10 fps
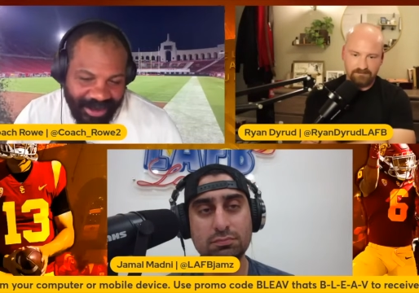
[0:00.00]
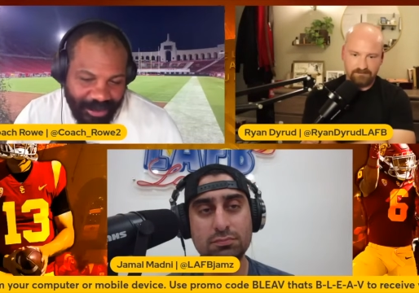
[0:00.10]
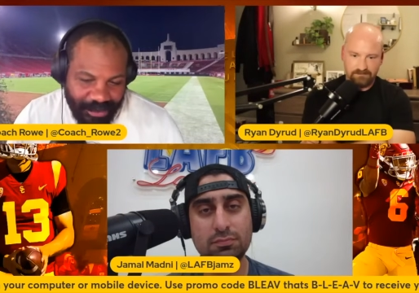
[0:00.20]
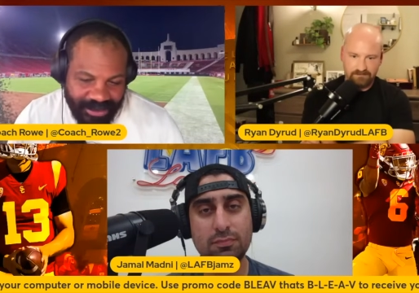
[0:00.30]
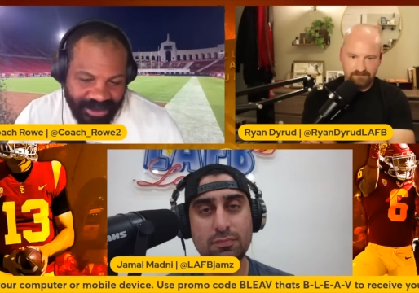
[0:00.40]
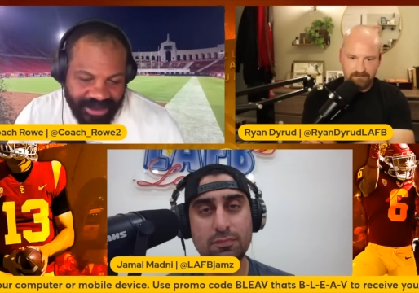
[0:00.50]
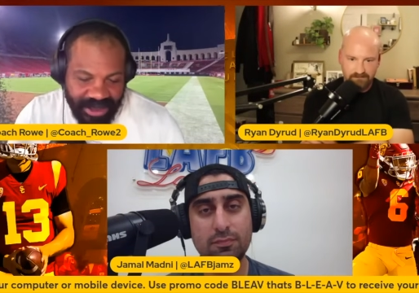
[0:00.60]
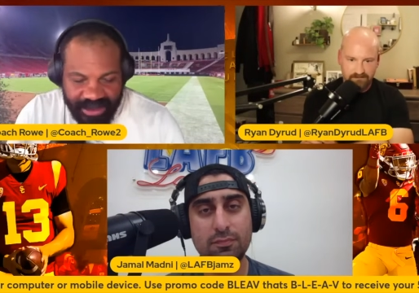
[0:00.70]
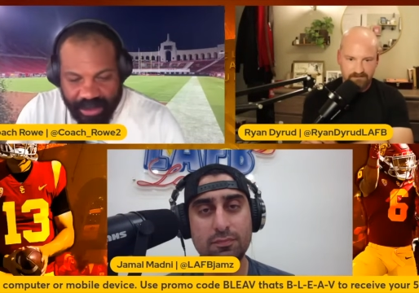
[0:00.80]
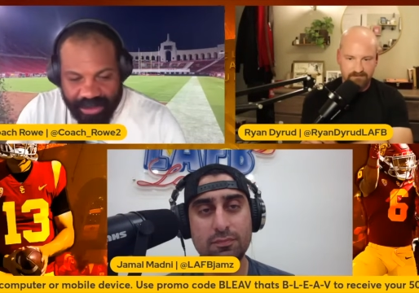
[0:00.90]
Speaker 1: with just
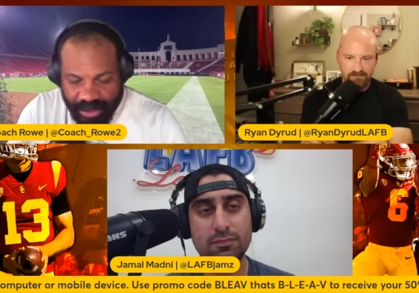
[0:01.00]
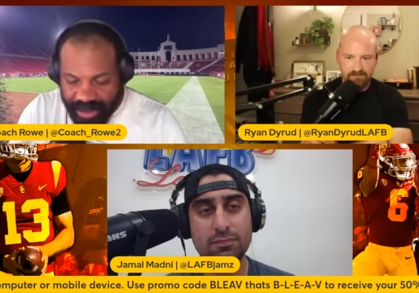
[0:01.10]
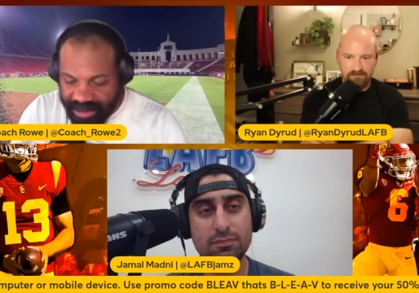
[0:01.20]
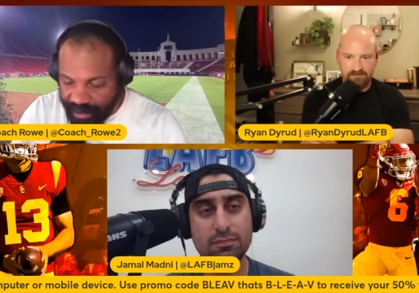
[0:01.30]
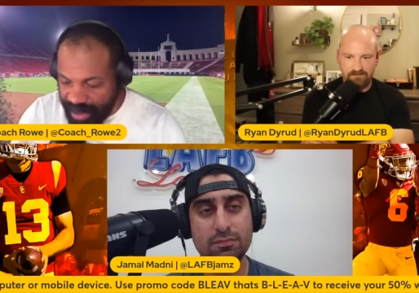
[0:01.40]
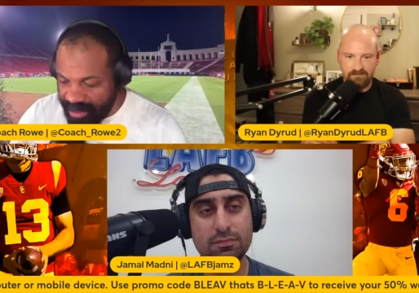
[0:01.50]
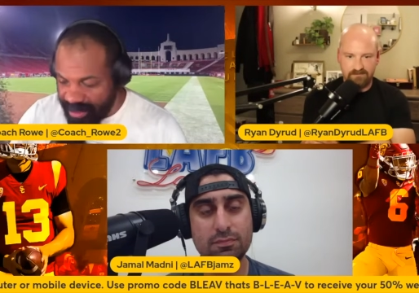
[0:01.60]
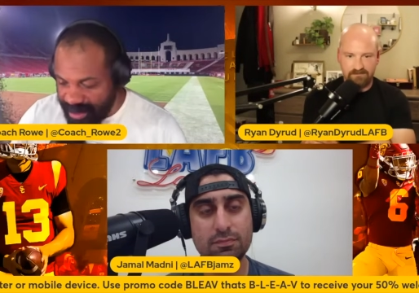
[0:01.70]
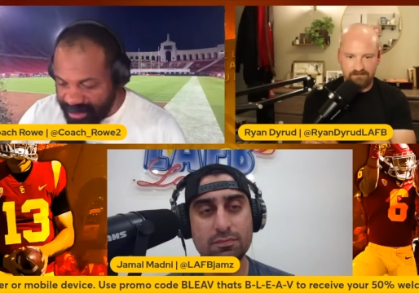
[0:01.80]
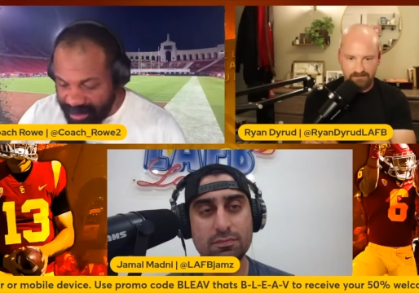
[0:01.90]
his whole strategy behind the
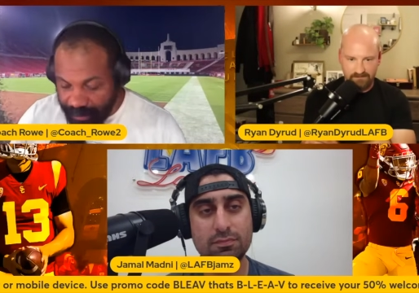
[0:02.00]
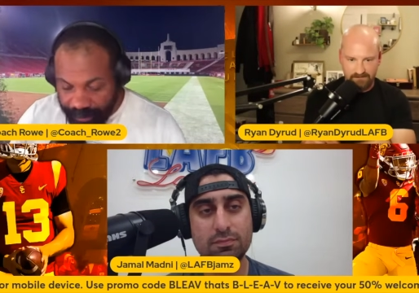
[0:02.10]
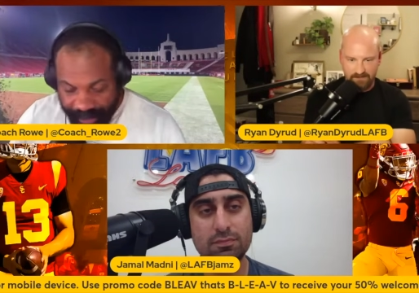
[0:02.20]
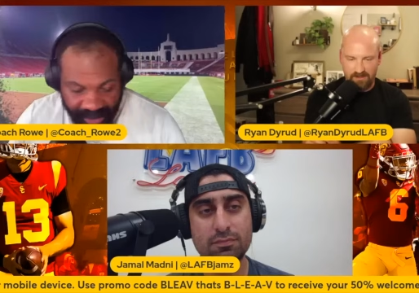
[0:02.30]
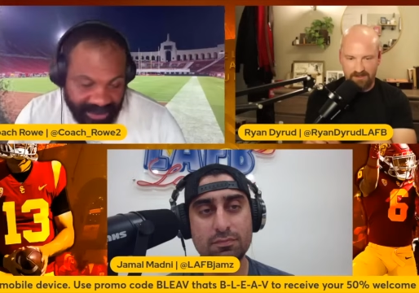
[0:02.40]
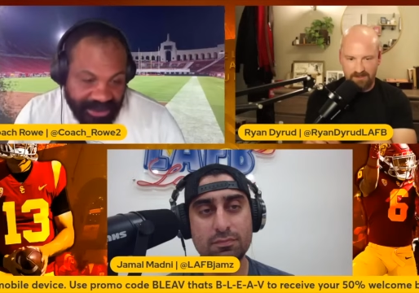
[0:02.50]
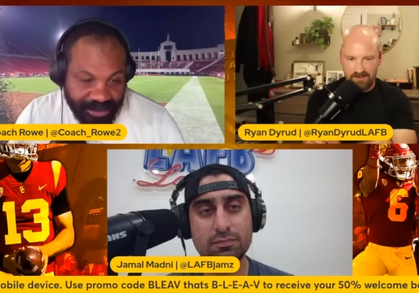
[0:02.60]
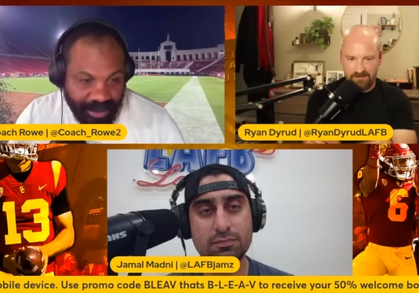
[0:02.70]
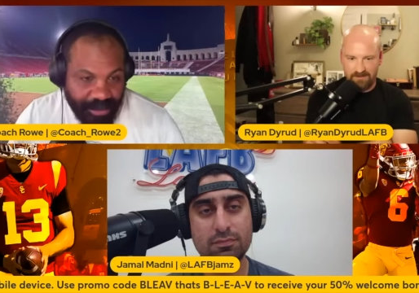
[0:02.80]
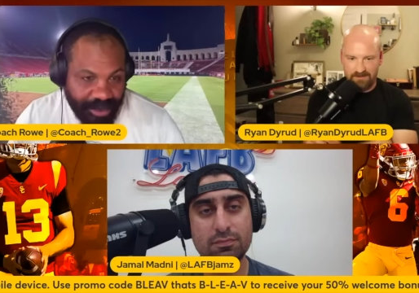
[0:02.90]
thing. So that's just and,
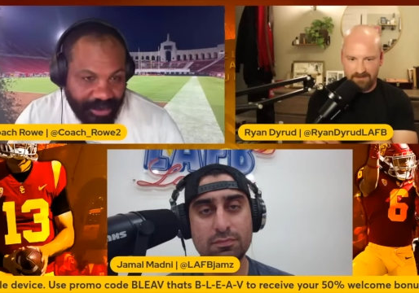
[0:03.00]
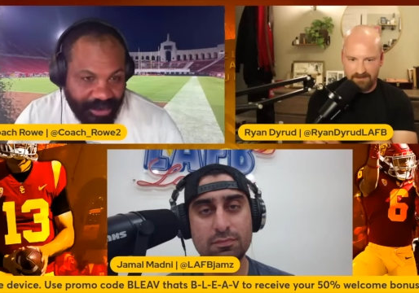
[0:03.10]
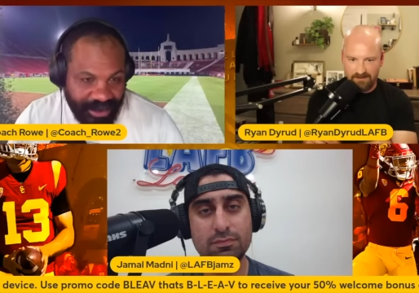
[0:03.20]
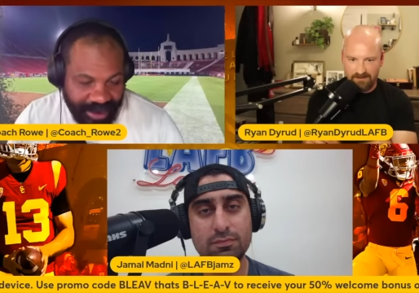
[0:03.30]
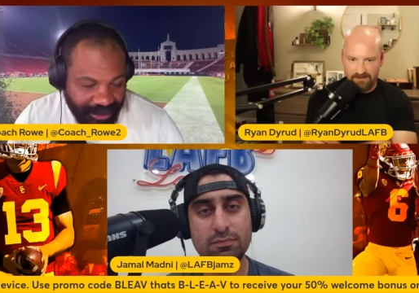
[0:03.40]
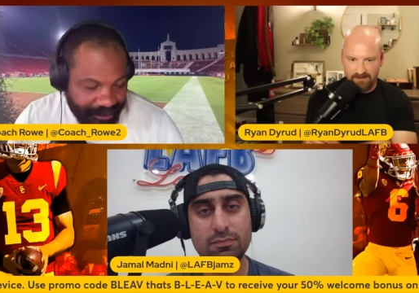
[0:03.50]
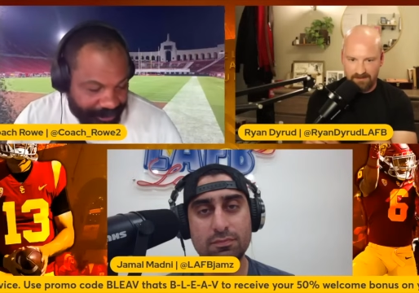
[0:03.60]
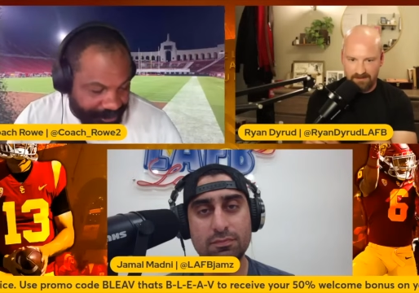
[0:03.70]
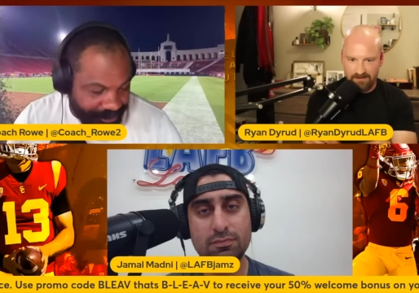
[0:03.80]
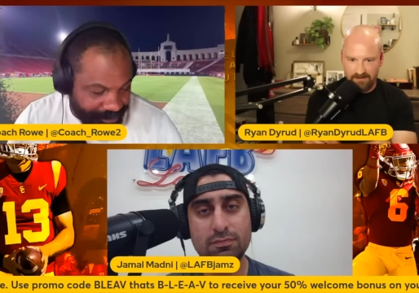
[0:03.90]
my rebuttal to that.
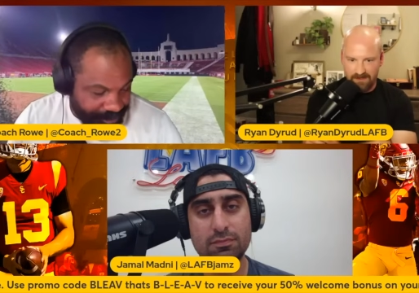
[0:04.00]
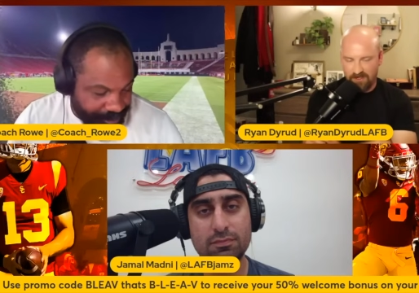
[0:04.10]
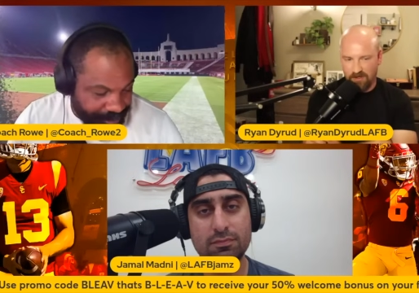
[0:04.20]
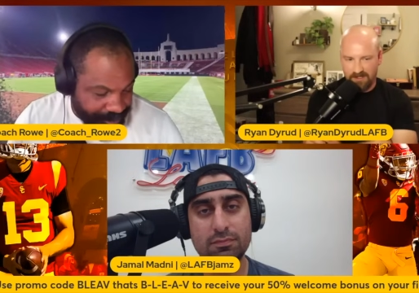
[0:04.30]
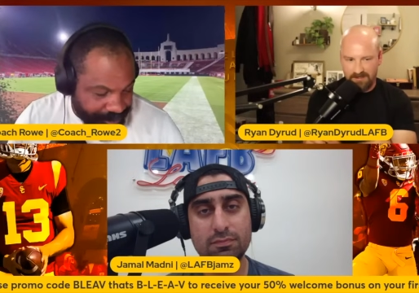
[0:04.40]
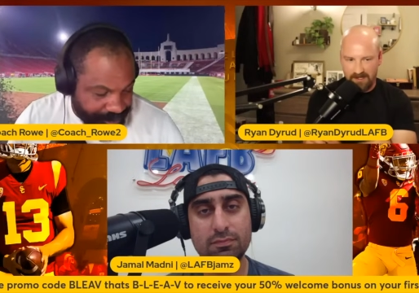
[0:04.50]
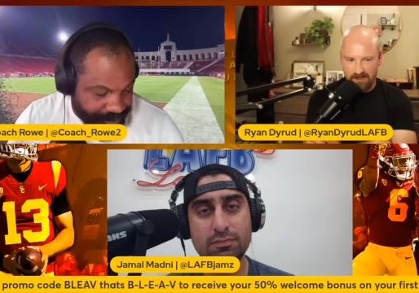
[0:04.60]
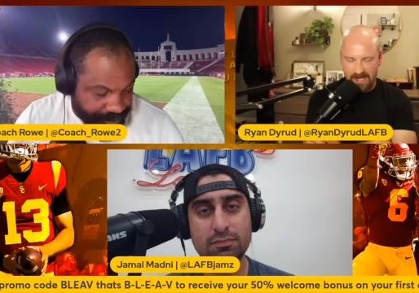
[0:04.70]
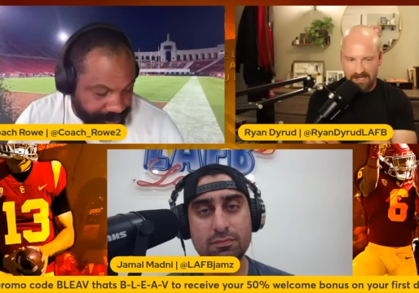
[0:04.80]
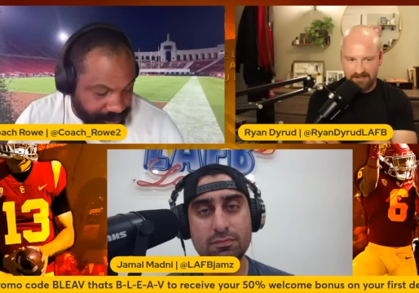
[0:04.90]
Speaker 2: And the only thing I'll
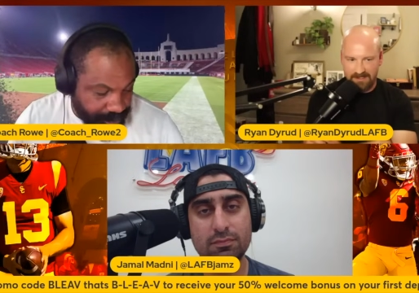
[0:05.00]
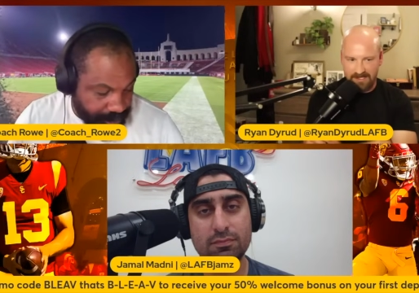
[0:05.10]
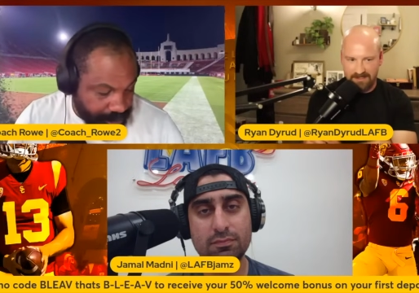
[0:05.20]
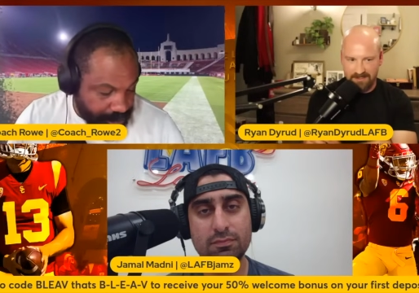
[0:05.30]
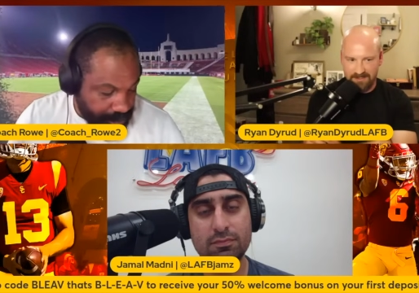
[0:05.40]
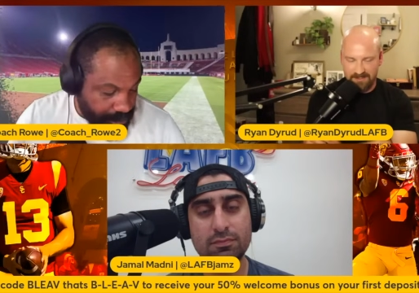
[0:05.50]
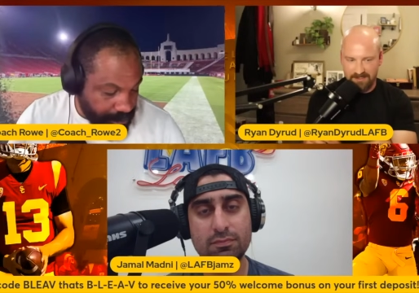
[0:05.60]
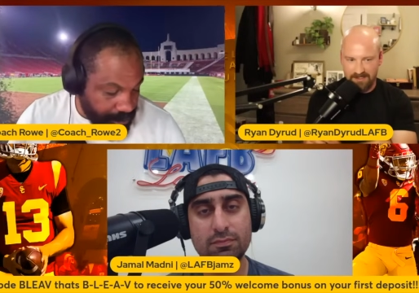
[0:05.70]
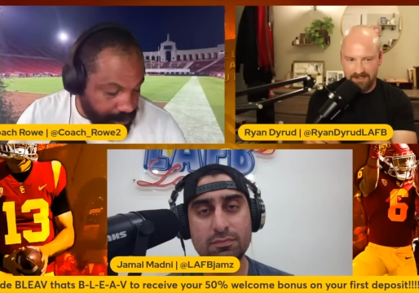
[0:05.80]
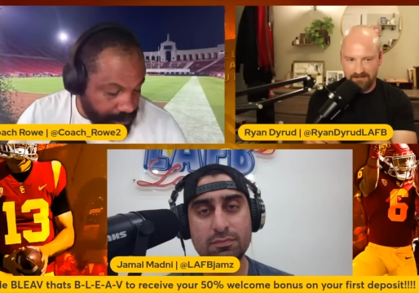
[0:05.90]
add to that is
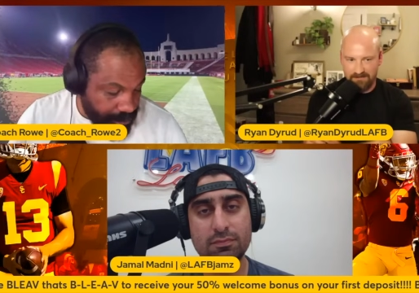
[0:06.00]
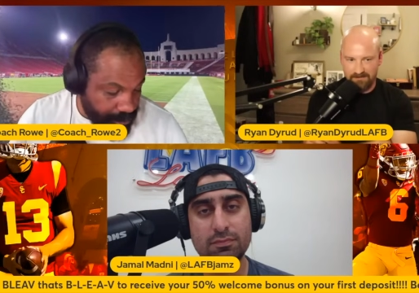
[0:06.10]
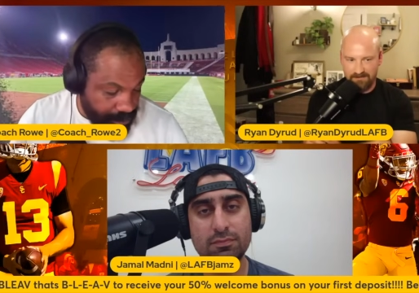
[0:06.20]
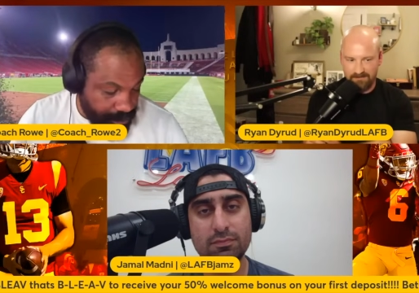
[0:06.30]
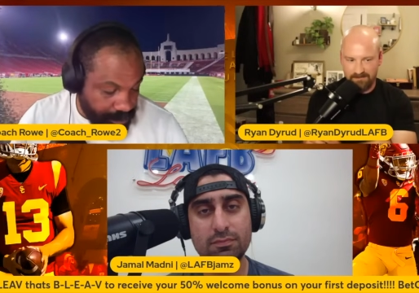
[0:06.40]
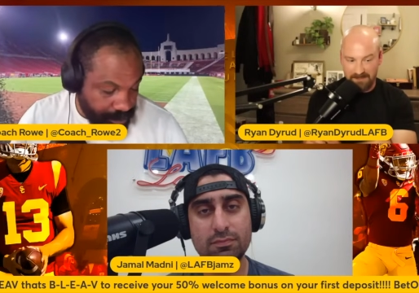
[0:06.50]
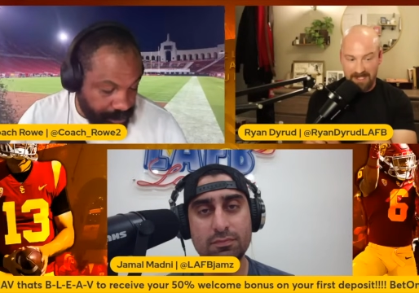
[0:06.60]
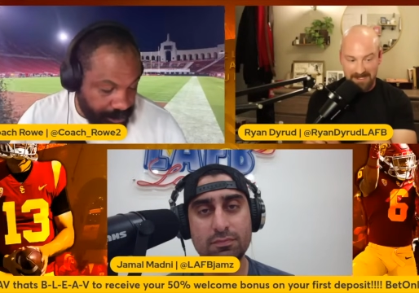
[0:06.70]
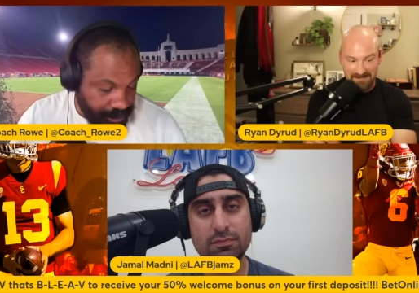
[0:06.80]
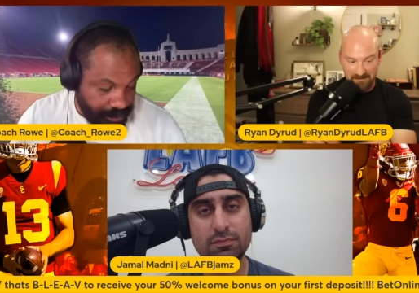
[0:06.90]
um
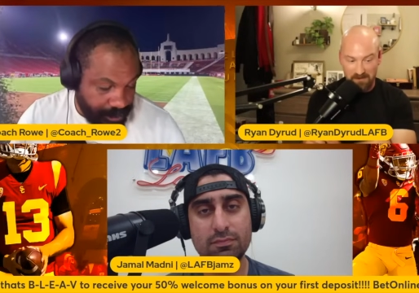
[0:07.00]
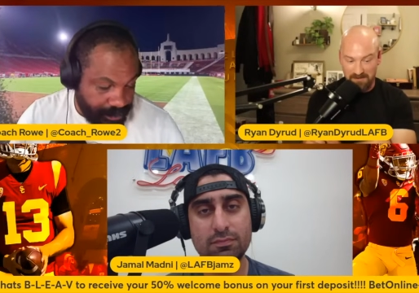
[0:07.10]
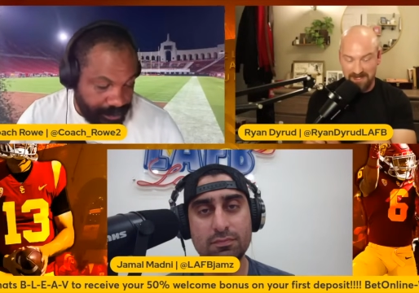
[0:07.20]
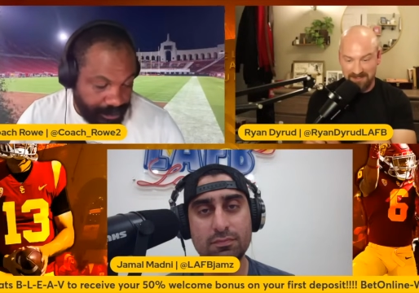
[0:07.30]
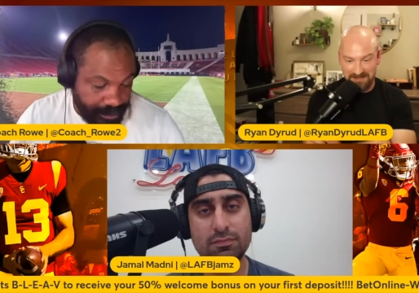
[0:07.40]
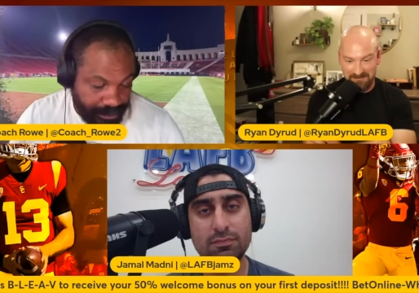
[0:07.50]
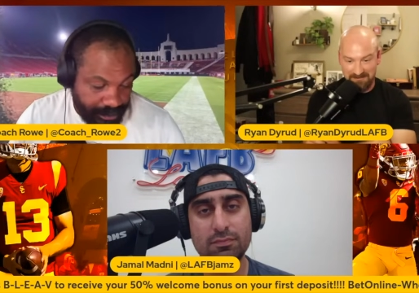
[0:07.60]
I, Ole Miss is a